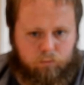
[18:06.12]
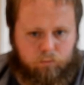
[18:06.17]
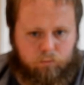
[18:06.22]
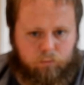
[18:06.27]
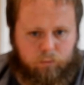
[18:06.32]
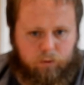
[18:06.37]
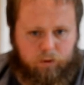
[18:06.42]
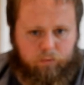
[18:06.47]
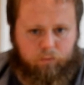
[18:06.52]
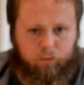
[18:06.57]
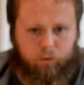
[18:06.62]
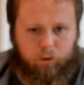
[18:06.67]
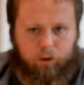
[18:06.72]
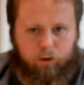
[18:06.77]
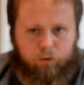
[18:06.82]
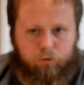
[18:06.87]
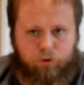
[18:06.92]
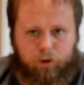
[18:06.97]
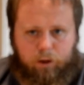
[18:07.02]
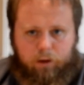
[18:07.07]
if you want to
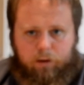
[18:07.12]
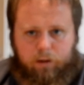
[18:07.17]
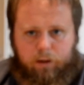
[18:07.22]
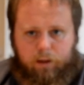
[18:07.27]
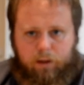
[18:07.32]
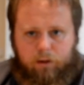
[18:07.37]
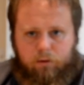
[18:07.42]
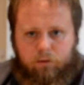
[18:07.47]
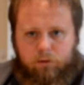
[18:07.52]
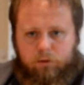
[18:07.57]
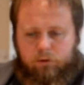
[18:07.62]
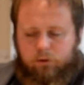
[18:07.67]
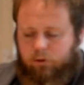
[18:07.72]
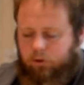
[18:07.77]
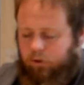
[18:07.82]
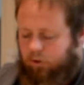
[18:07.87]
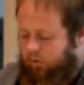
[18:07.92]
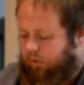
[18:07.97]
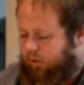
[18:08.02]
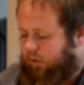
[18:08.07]
go check that out, I'll
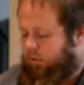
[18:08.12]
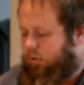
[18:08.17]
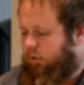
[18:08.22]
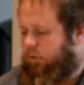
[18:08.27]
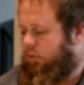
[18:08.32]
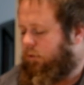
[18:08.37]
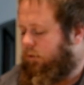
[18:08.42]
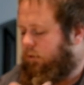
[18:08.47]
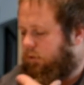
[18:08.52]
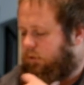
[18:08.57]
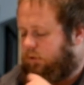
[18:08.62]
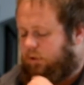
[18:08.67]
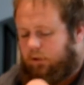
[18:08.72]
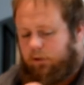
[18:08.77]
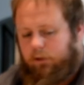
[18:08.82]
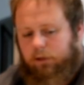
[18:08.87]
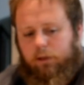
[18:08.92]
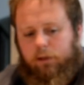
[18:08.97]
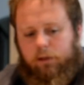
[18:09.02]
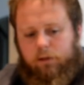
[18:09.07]
stick
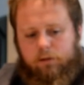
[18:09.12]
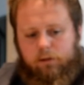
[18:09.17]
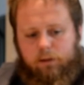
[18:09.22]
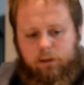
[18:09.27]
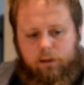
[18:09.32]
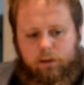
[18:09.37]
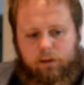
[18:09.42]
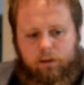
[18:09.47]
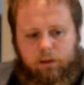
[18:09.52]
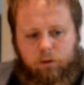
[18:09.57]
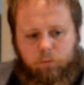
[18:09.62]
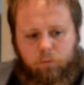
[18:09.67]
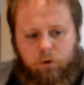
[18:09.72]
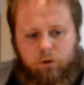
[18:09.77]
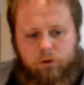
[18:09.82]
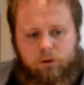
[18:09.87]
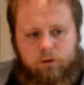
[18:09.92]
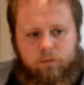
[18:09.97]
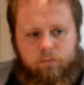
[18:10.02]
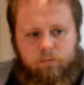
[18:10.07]
a link to that in the
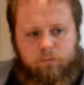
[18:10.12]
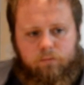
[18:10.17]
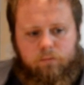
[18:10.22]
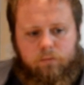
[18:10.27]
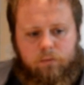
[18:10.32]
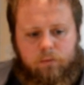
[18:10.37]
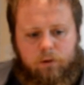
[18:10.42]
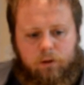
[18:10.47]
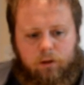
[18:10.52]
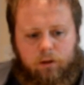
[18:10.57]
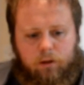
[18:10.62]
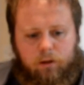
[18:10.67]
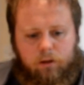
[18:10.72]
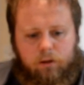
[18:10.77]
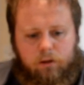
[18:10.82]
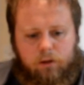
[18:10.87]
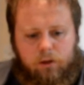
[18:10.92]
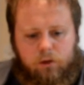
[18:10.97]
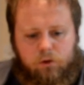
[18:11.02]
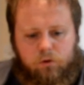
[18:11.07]
bottom, in
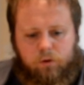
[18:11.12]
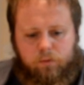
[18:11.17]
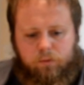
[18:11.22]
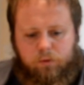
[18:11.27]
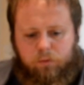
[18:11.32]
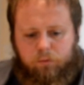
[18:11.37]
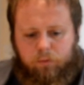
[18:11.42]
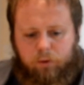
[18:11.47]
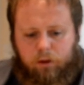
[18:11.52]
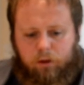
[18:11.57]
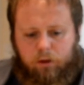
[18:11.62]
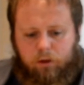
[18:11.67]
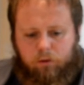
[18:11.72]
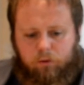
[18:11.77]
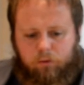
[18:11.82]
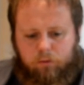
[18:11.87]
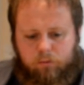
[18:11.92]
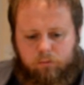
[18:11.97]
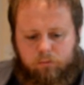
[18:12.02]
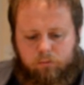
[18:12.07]
the description
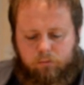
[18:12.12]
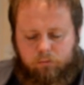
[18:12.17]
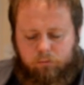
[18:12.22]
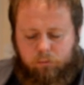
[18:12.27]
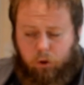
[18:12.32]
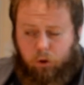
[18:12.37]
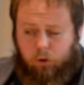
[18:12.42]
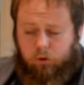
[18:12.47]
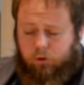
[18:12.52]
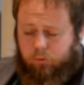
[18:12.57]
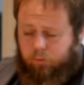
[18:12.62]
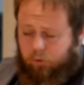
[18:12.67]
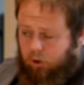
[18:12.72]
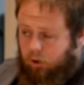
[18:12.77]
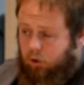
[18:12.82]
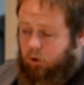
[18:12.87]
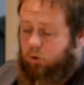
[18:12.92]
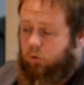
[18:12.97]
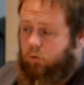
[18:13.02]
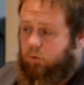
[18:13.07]
box
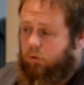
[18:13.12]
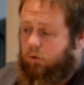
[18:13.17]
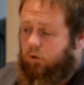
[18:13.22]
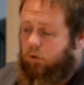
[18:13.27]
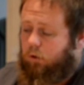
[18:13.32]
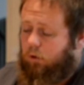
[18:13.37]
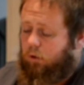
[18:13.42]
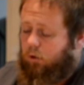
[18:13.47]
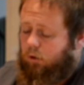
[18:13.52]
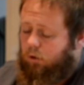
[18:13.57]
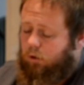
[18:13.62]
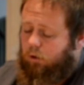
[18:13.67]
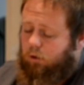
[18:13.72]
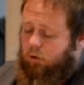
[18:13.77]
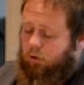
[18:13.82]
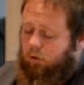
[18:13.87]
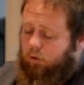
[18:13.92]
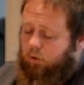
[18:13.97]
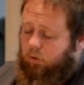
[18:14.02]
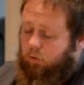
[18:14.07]
below.
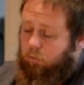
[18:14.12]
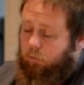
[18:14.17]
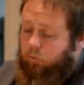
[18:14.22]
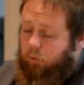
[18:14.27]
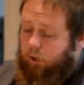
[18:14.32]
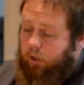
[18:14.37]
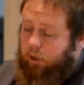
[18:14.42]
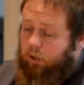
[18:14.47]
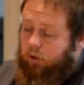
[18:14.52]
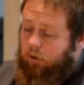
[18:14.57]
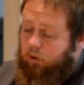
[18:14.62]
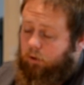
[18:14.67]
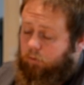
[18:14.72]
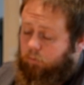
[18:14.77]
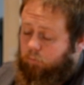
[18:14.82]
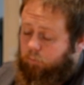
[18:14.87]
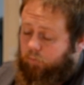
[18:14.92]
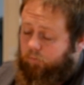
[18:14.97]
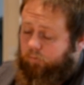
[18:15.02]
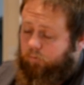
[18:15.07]
Brain
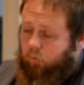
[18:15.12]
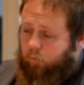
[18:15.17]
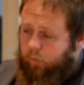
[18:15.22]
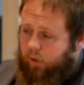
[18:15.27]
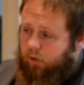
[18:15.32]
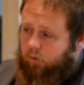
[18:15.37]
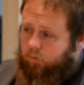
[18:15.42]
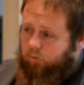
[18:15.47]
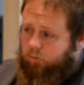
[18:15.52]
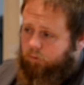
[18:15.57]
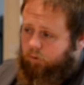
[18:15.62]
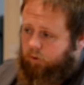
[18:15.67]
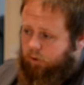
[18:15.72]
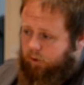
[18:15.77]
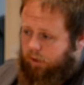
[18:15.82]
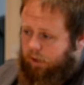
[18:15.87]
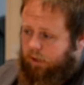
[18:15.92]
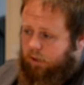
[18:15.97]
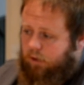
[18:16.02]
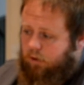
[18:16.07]
before mouth,
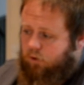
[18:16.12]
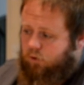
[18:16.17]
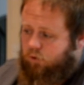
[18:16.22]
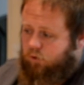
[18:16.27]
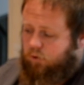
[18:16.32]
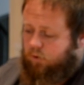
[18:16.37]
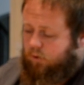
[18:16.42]
engage.